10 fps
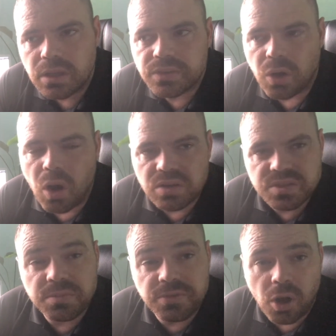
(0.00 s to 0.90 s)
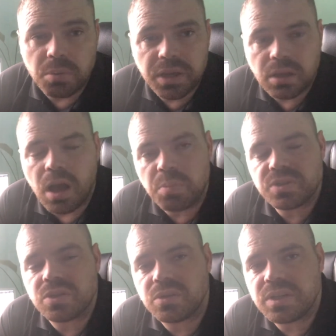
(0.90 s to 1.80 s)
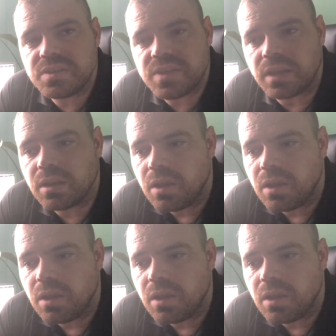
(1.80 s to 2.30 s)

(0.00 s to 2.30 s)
There are some farming opportunities, like